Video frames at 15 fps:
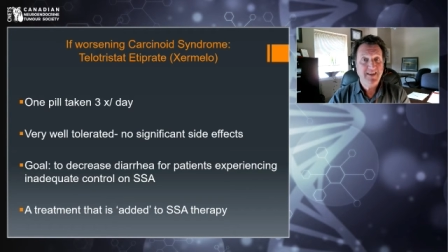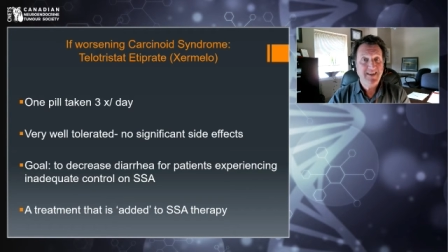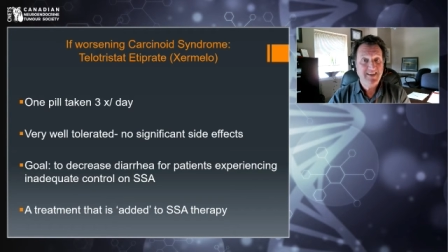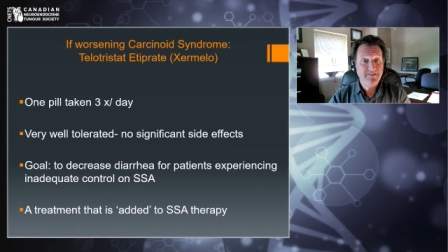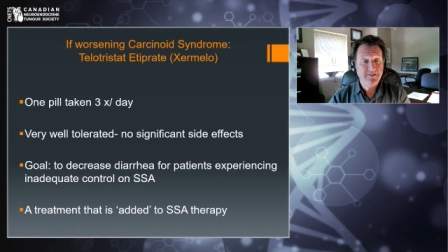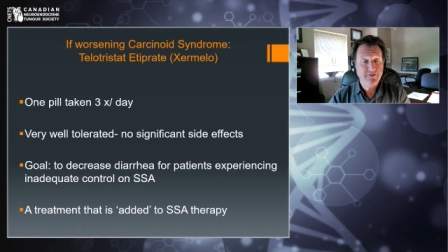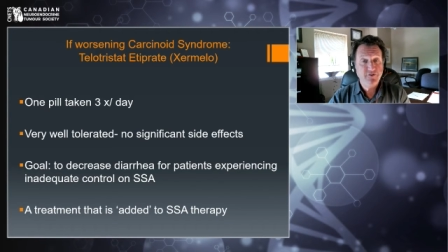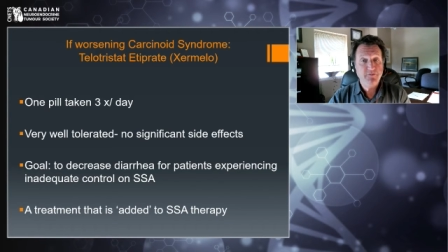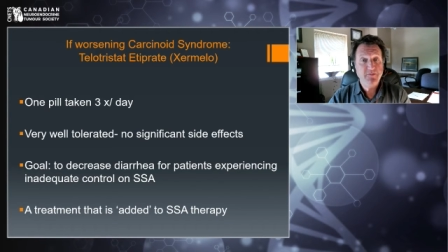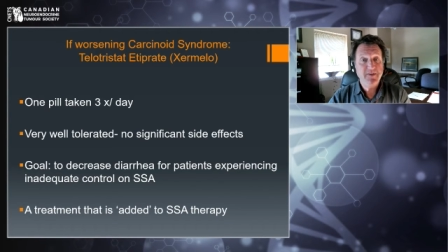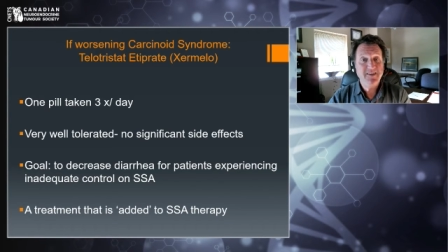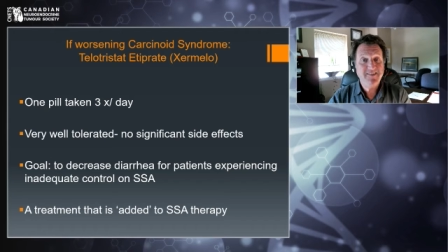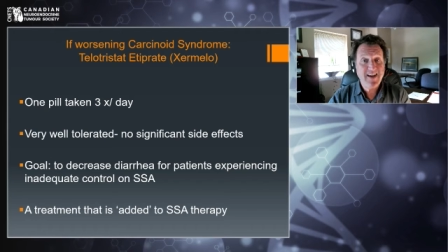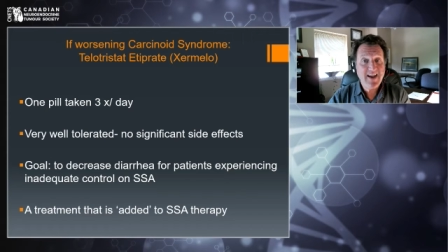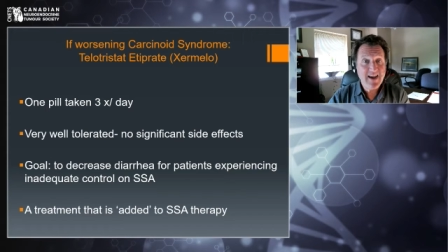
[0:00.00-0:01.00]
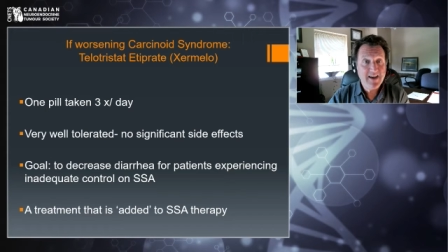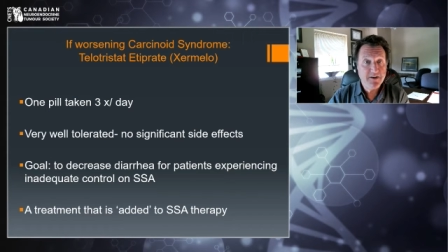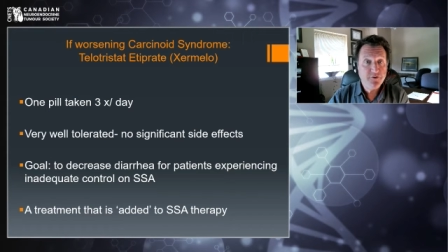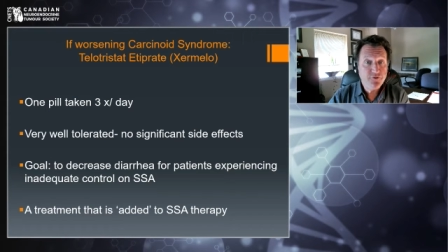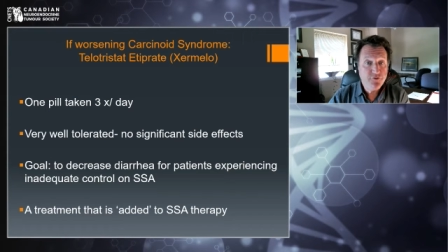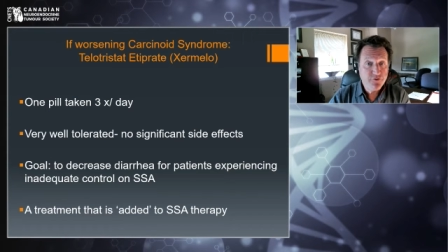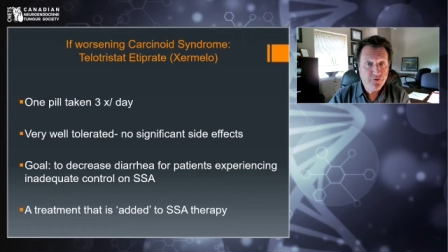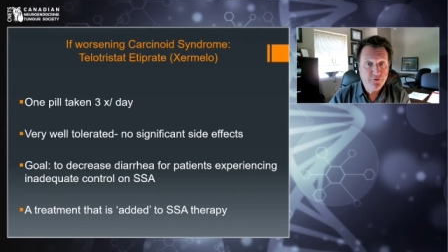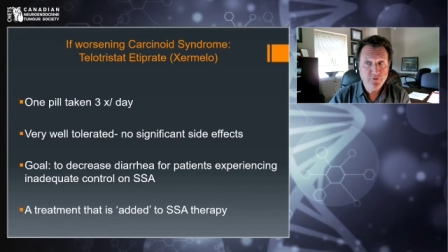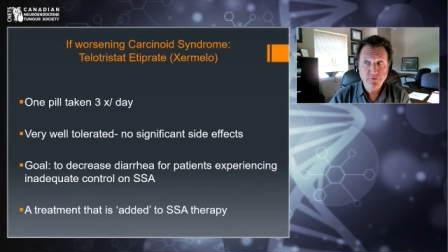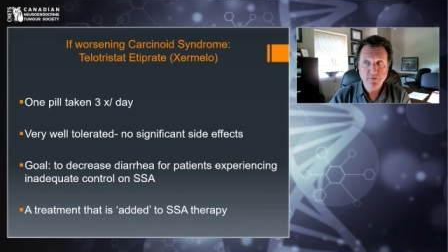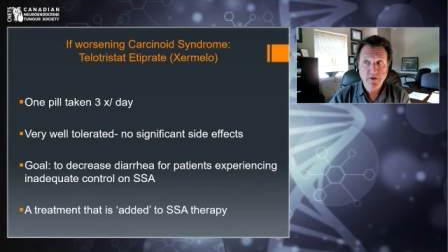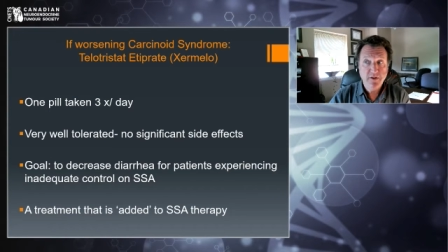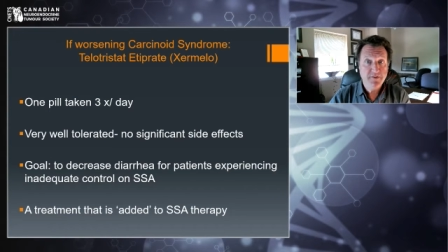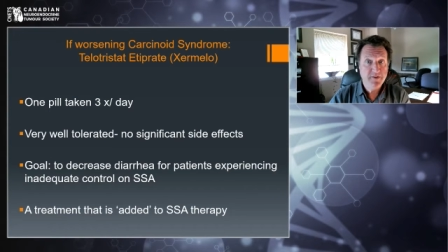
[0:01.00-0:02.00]
It's a treatment that's added
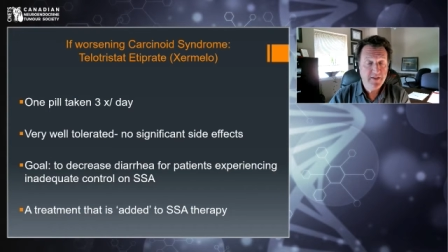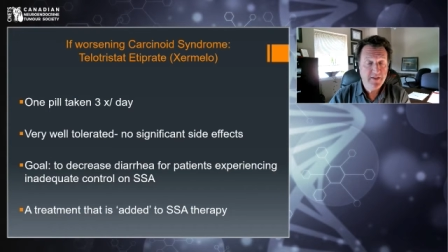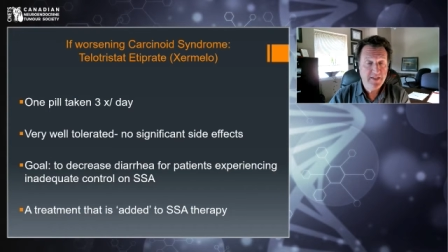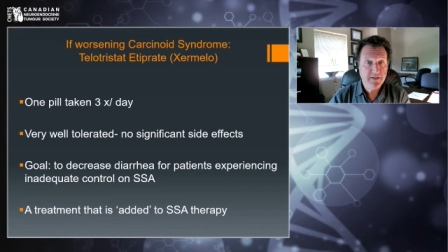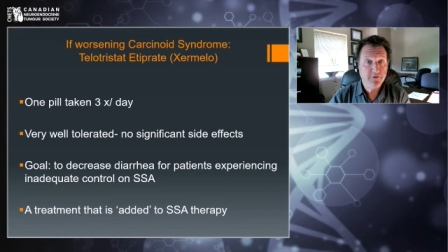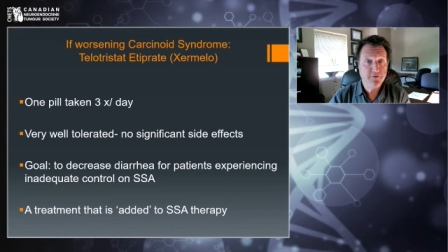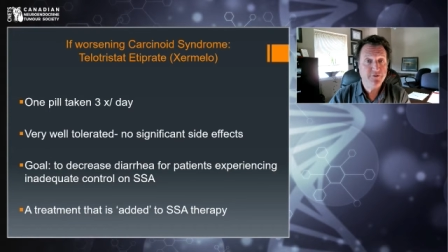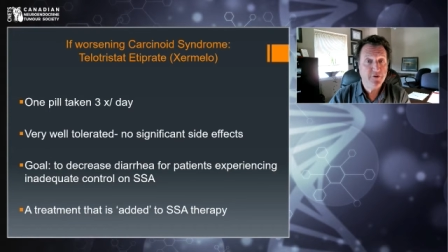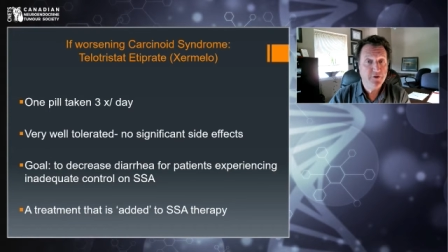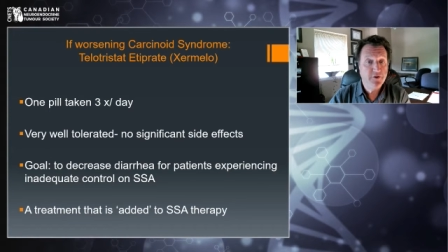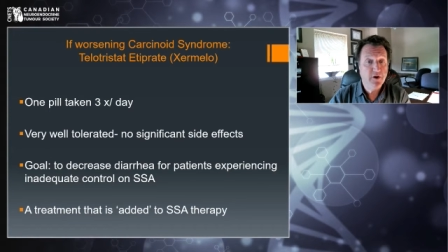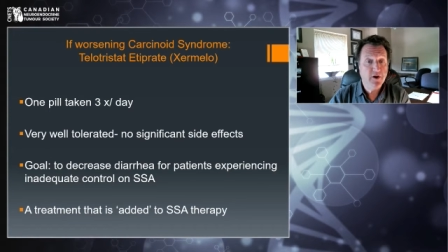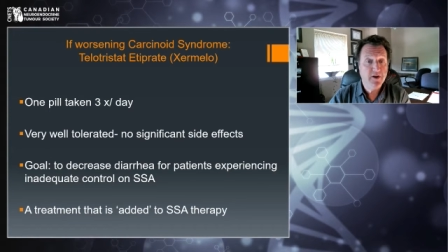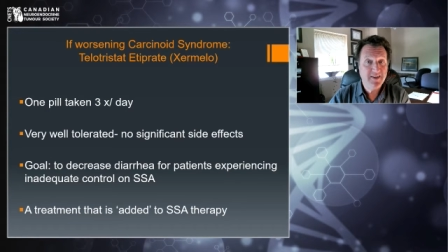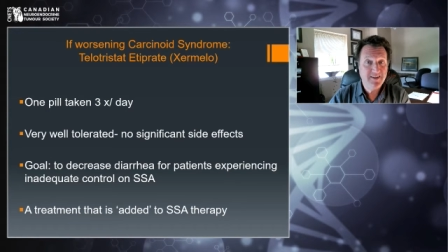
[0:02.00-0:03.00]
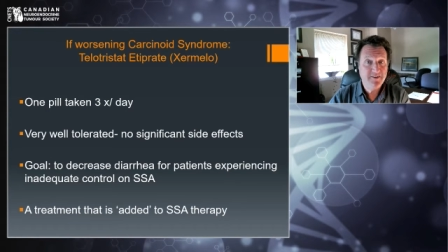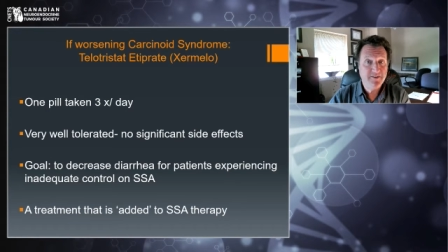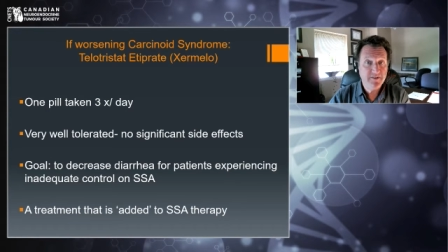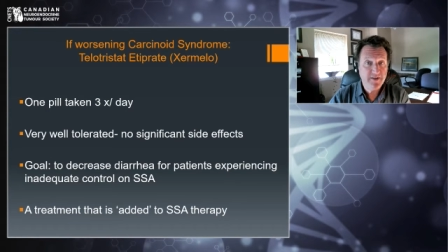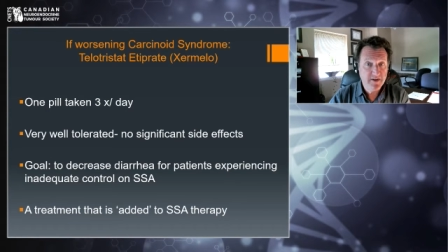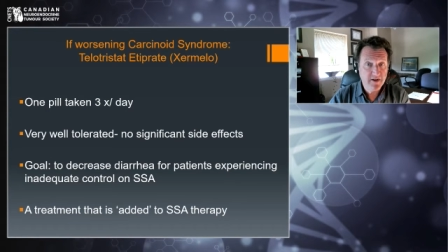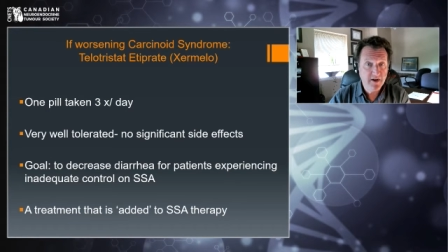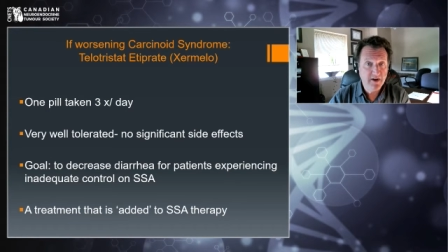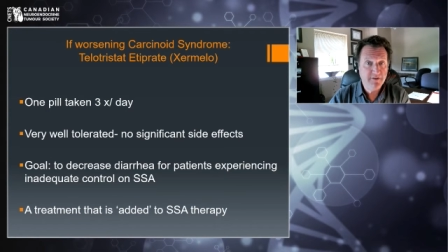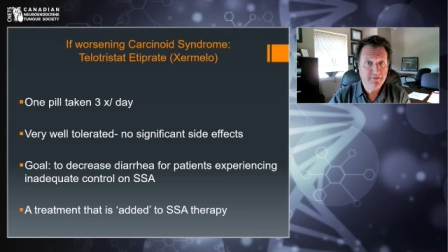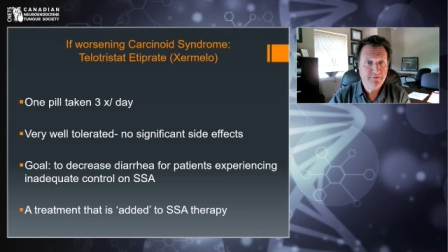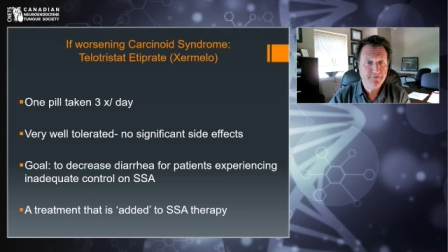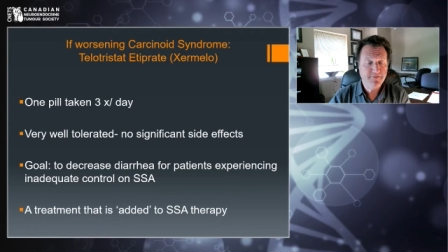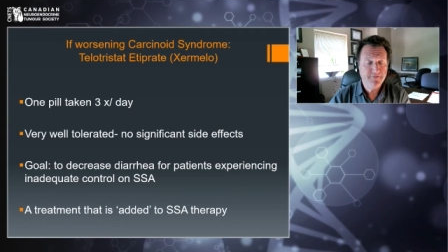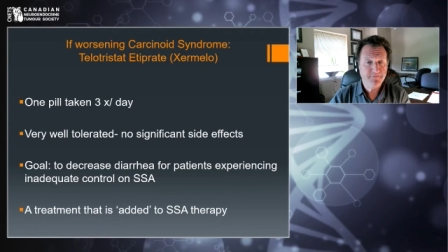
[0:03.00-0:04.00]
to the needles, not instead
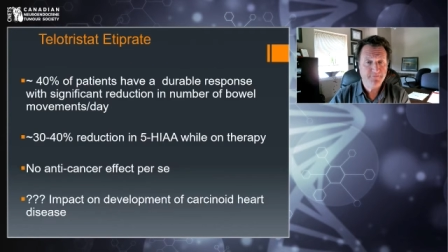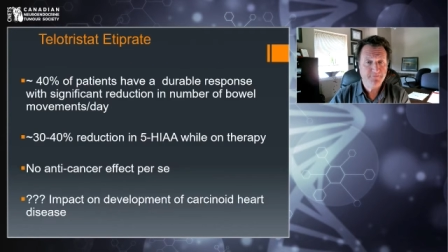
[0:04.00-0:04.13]
of.